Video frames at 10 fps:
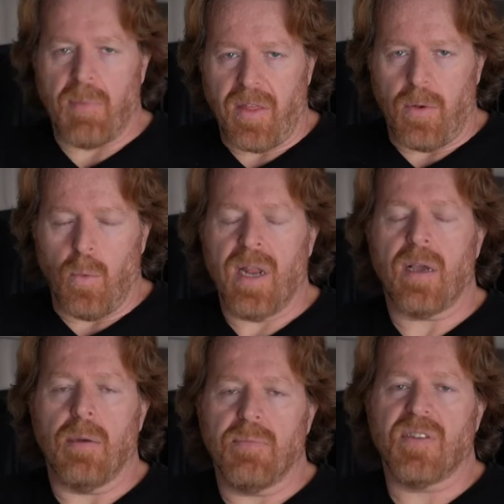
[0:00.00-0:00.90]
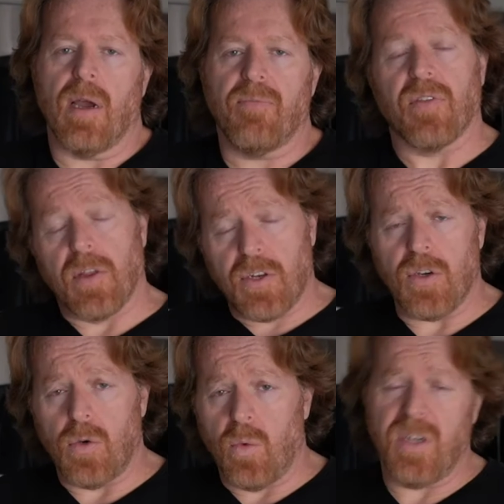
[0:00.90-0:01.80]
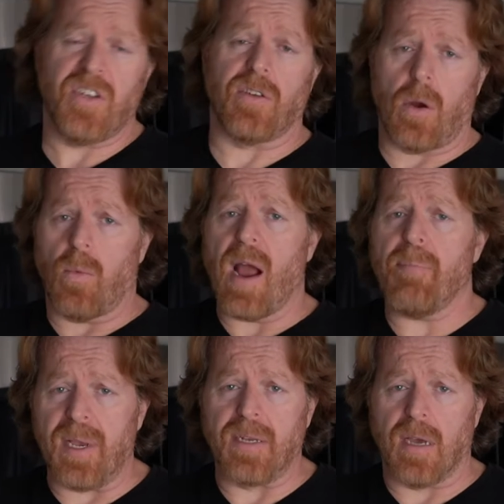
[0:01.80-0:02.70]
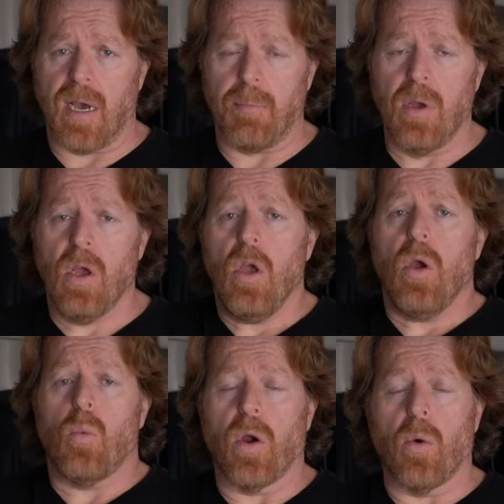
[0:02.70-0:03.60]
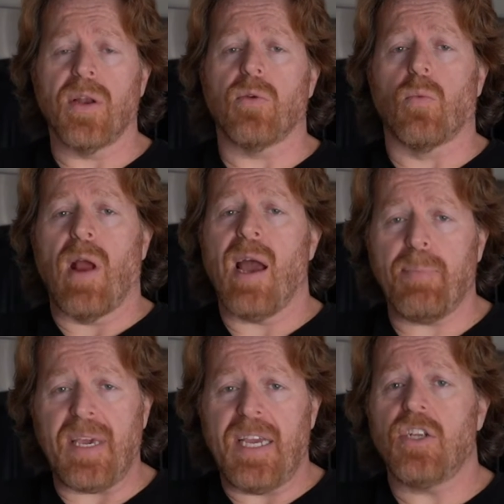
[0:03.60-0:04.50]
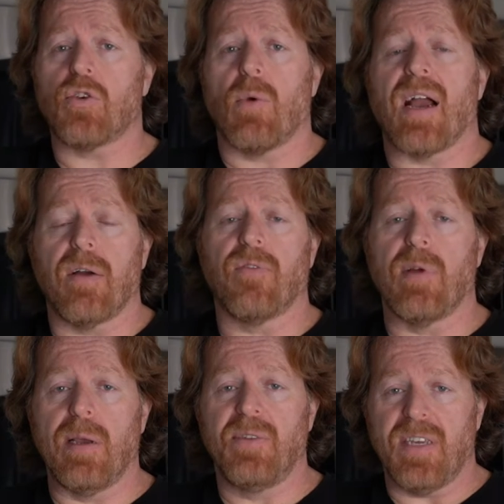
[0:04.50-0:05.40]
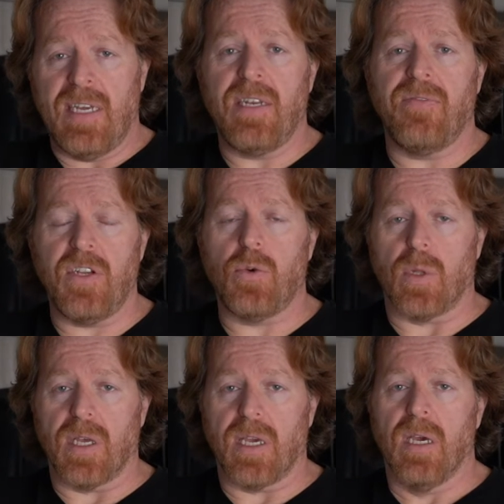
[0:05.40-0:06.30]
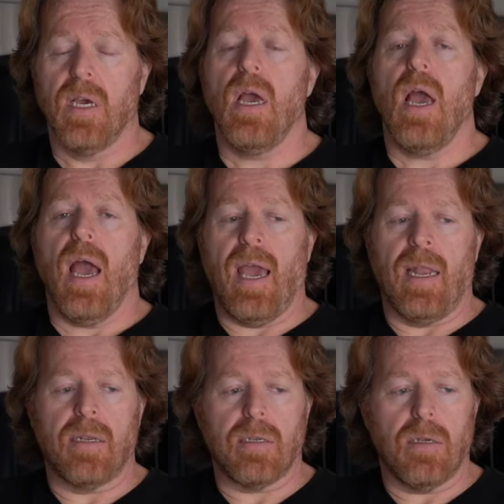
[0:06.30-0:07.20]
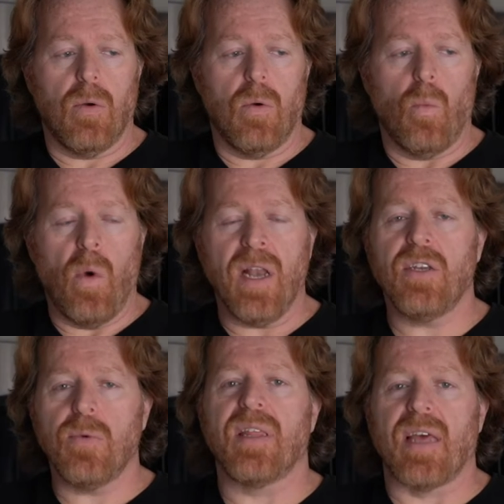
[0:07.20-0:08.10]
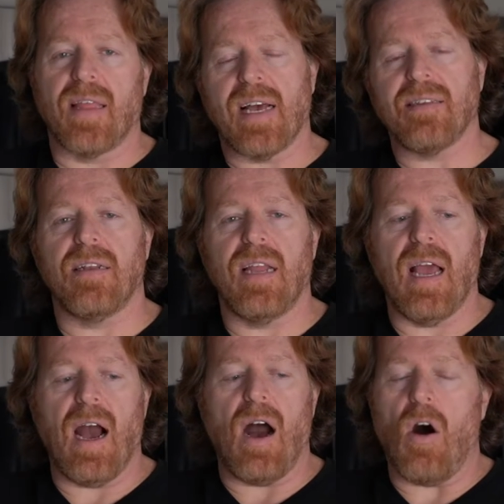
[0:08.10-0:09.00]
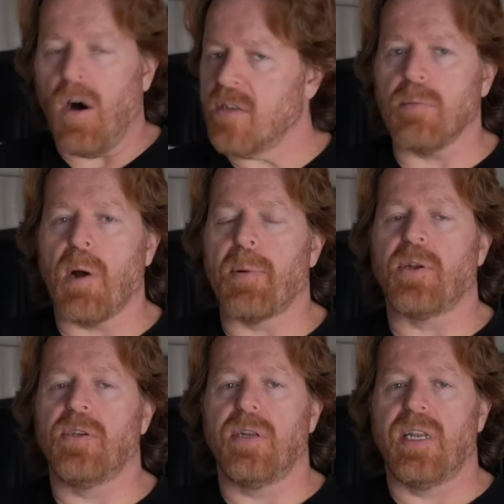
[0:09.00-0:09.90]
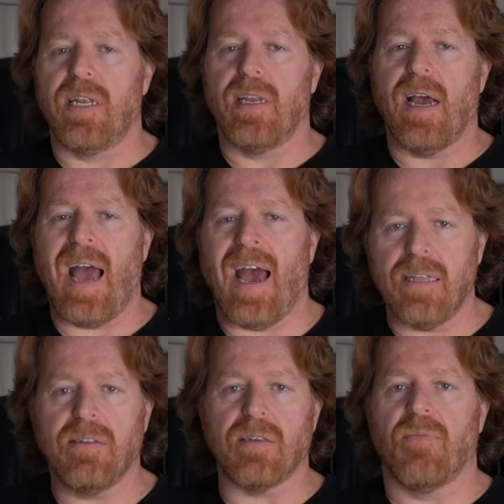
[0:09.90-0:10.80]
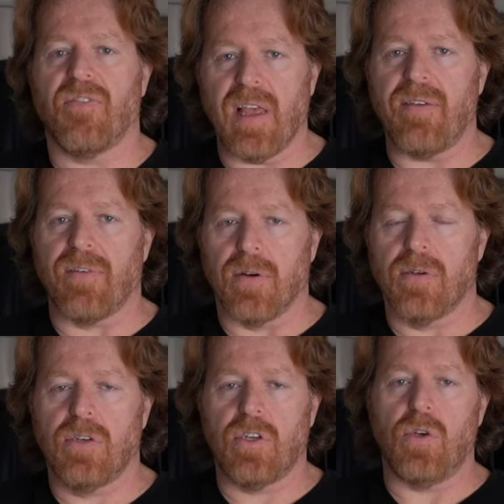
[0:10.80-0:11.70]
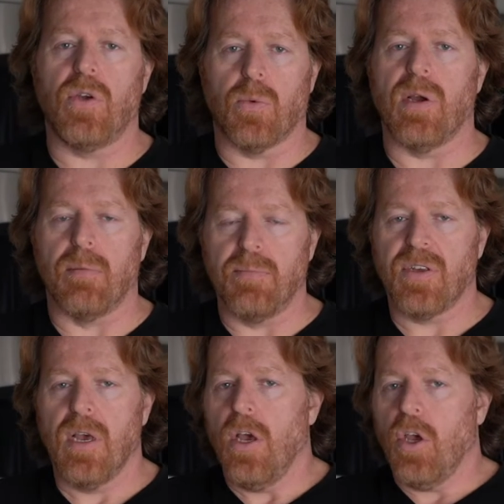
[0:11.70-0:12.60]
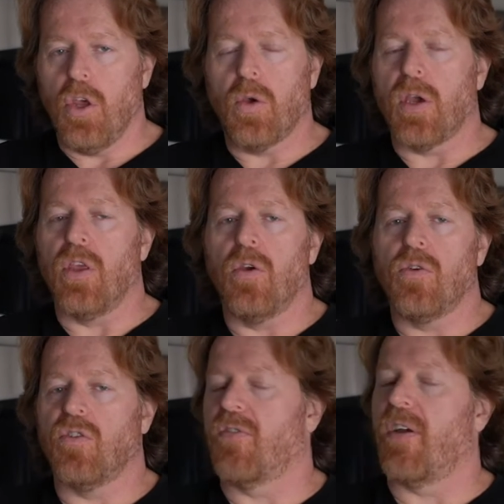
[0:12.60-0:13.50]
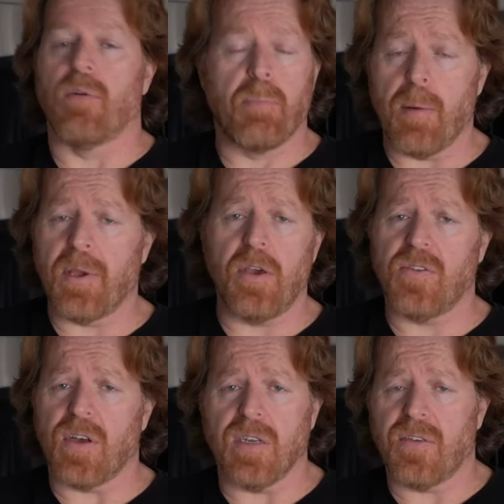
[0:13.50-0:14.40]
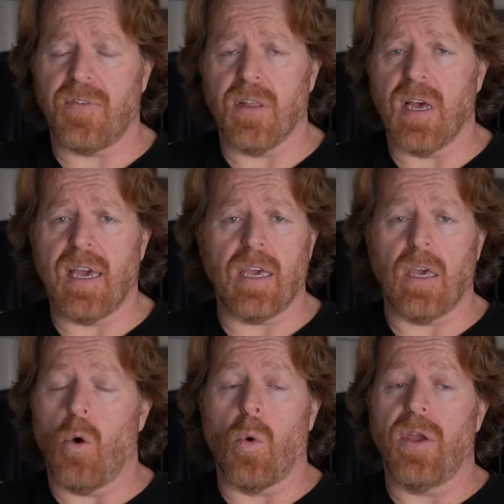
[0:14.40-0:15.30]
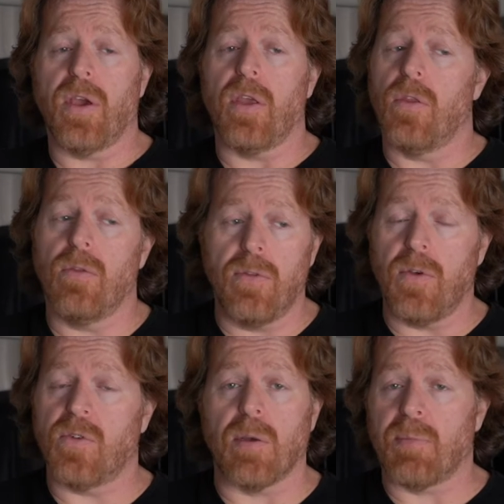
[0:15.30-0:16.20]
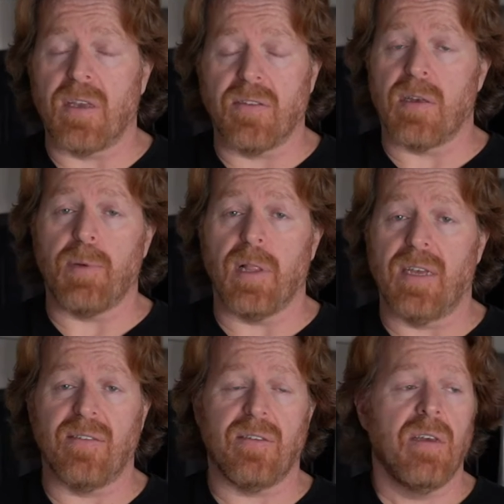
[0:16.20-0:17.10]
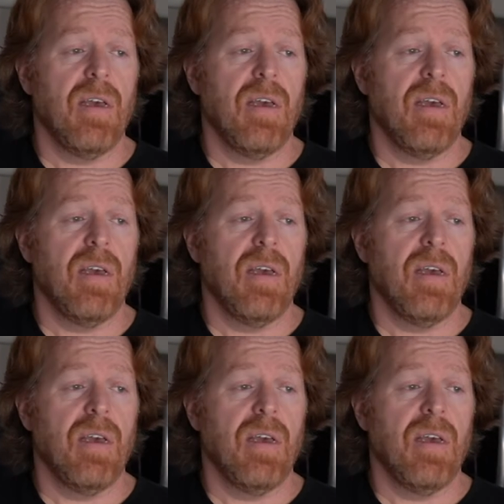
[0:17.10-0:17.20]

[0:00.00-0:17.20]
method, when it comes time for the 2, which is our wrapping time, we're going to wrap each rack of ribs individually. And when doing that, that's an awesome opportunity to add some flavor to your ribs. You can use your favorite barbecue sauce if you like, or you can do something simple as